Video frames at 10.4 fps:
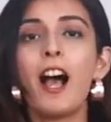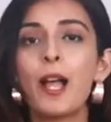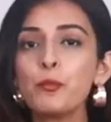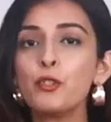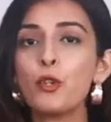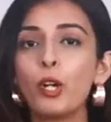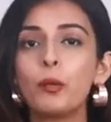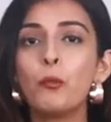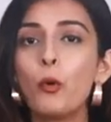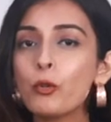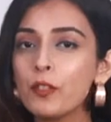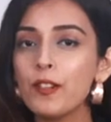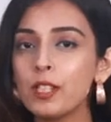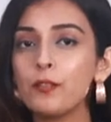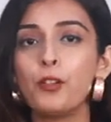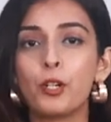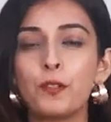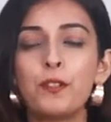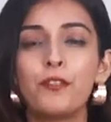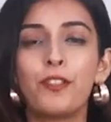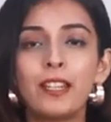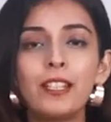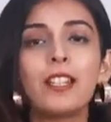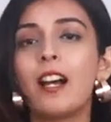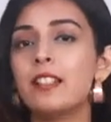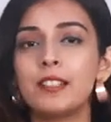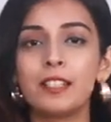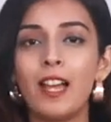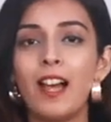I'm sure most of us have heard of the very talented